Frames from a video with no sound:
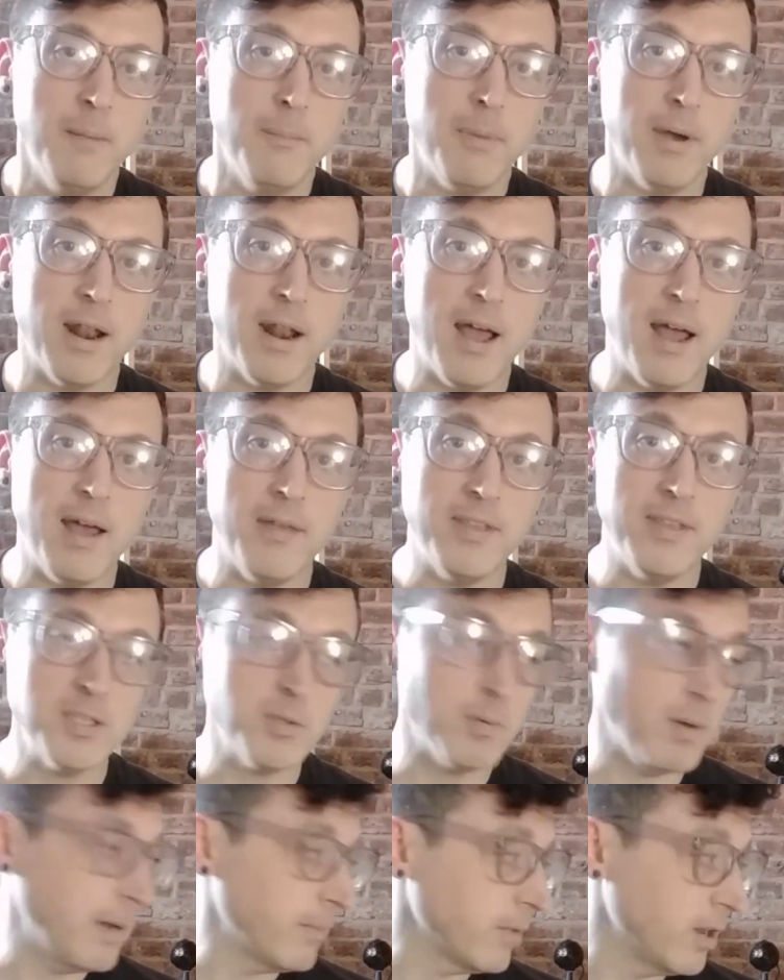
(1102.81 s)
But
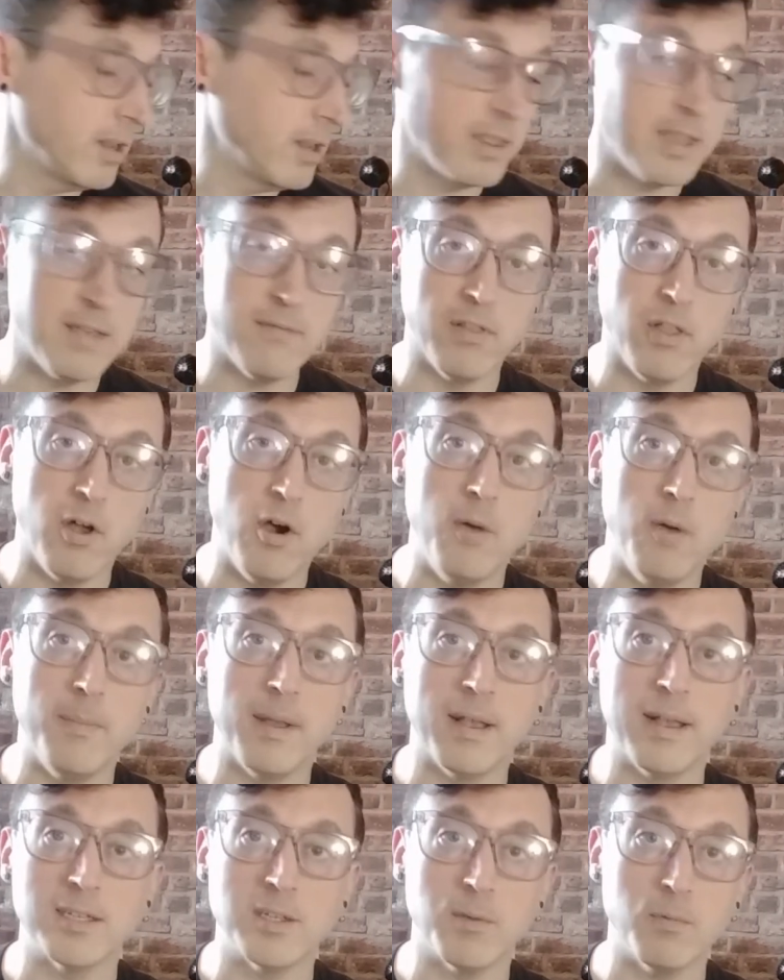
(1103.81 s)
this one I'm going to leave alone
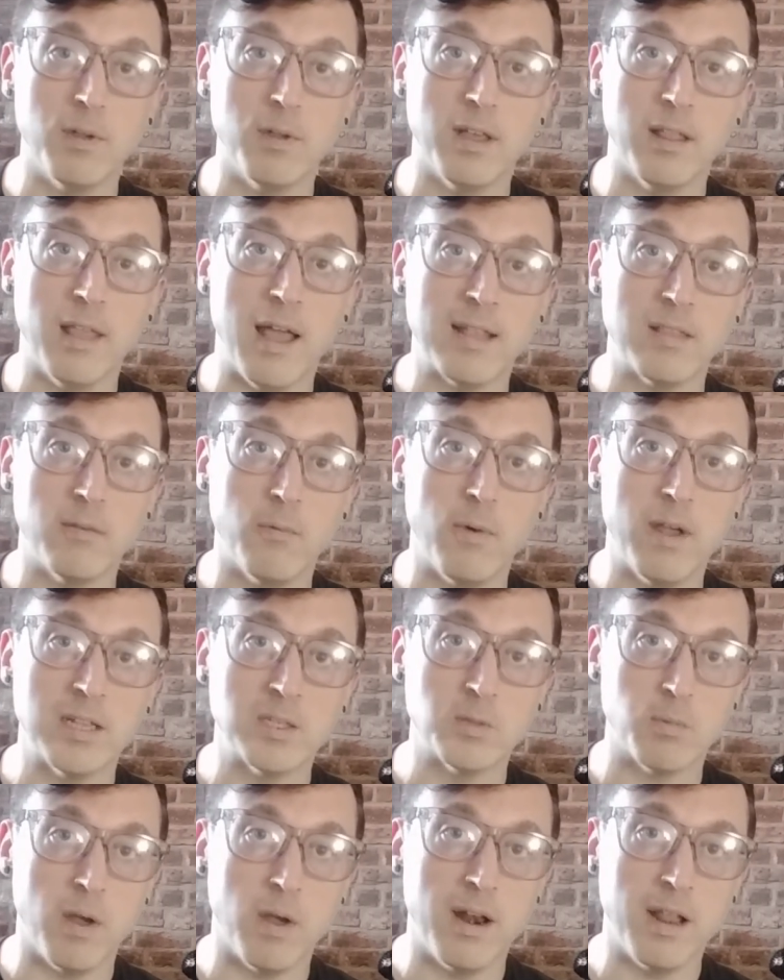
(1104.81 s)
because I really like the way
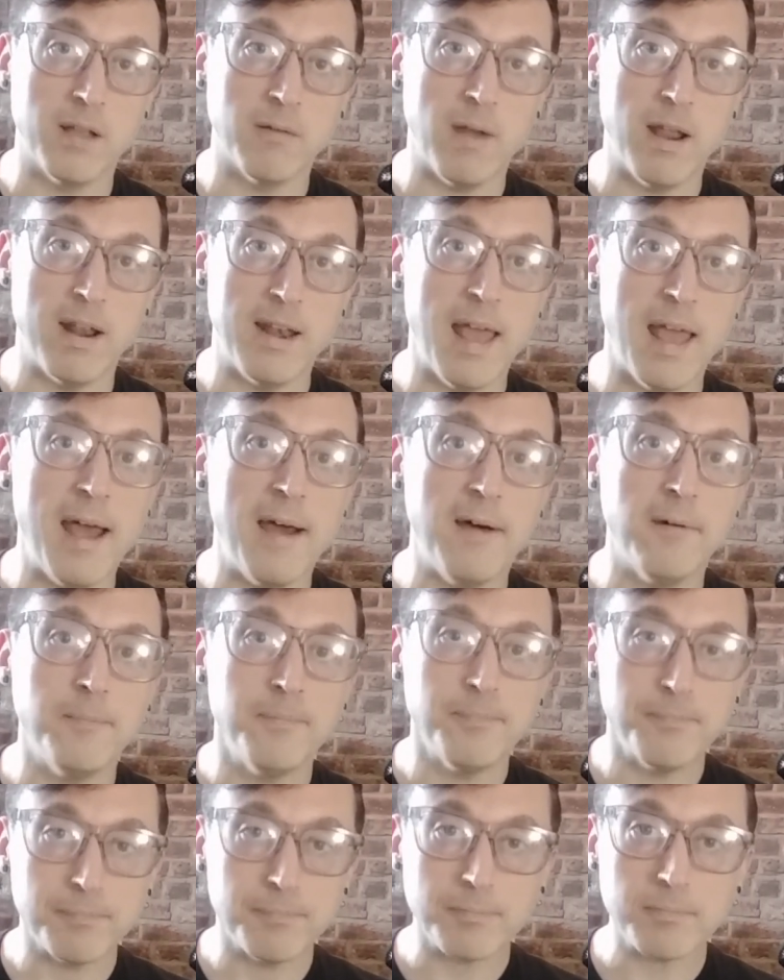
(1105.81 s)
it's running right now.